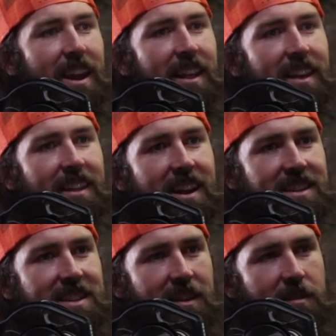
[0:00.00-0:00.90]
And then
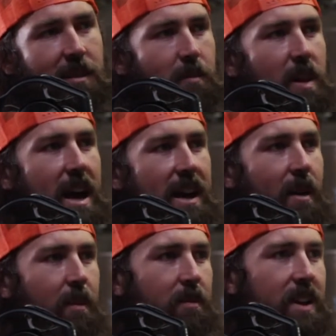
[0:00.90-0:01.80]
the Black
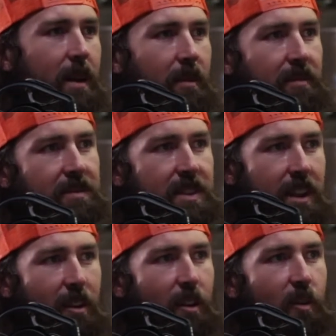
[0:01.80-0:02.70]
Album type of
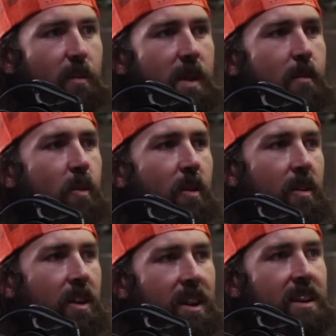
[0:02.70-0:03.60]
scenario would be
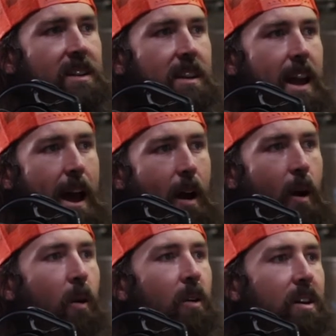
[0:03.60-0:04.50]
more
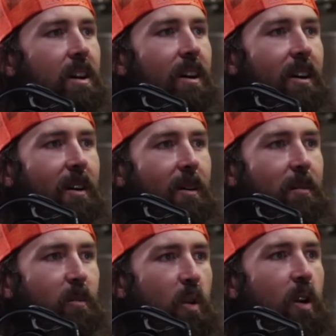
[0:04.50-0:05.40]
now,
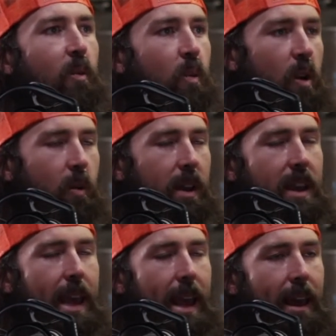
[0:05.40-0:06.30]
where we
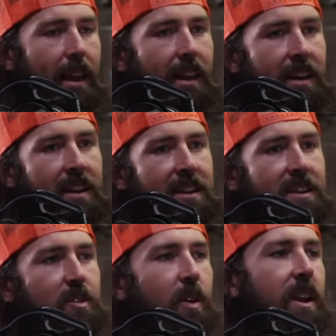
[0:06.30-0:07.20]
can
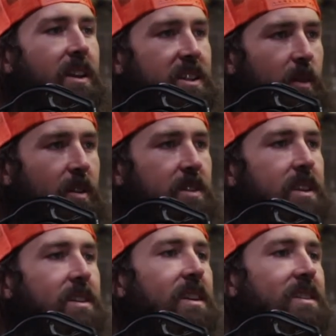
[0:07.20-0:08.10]
create an experience
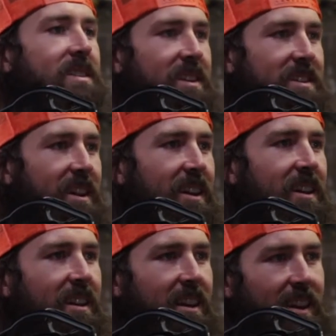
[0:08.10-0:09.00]
that's
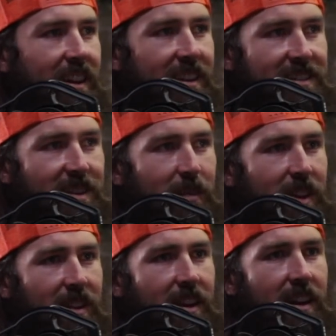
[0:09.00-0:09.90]
consistent and
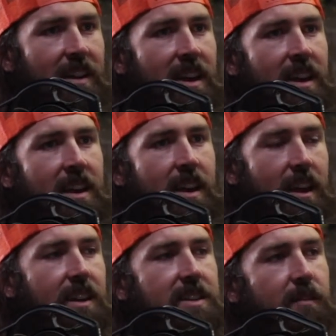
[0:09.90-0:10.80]
something that
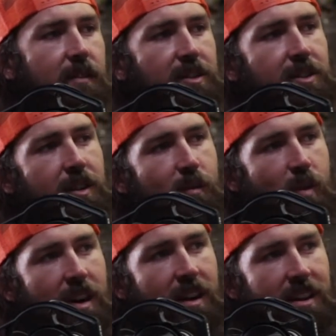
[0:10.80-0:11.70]
it is the vision of
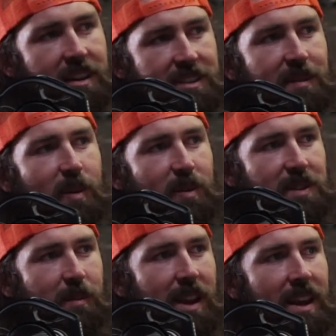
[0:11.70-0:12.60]
what it's supposed
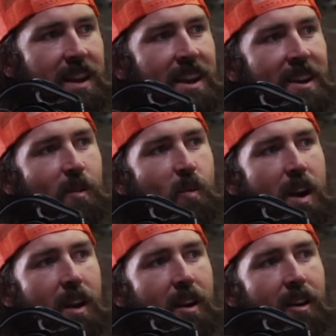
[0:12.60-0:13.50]
to be,
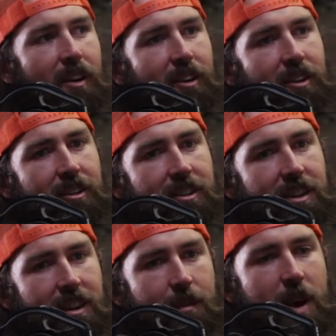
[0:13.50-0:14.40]
where
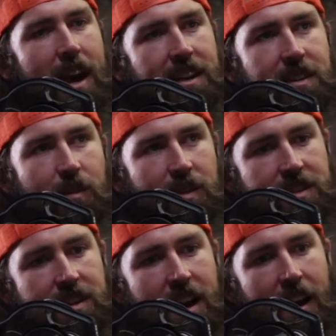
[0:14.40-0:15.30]
in the past it was
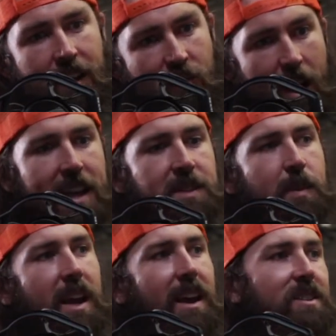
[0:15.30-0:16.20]
kind of
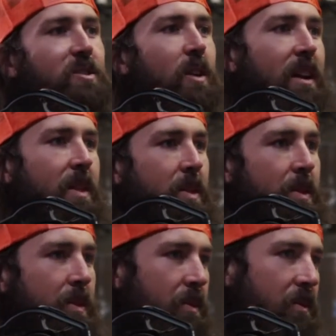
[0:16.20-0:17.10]
grasping at trying to
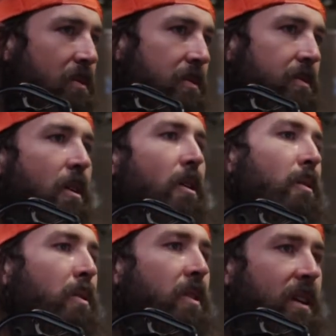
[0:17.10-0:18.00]

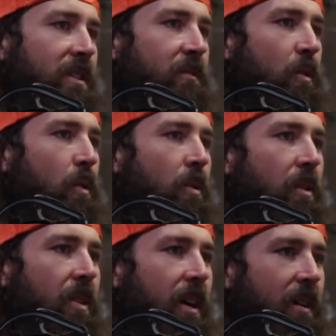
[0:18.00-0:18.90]
throw things
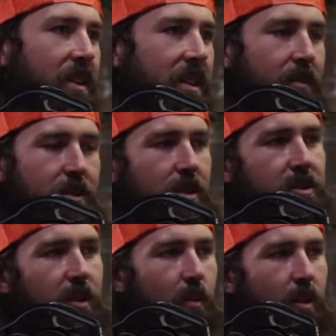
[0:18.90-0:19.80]
forward that
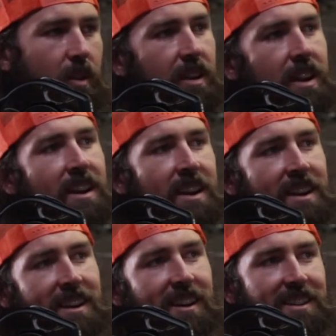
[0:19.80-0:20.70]
infrastructurally weren't
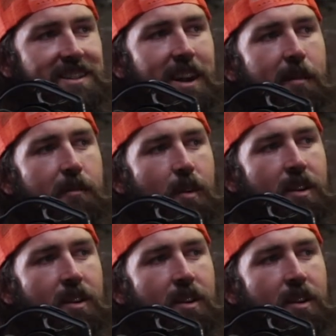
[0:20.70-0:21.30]
set up for.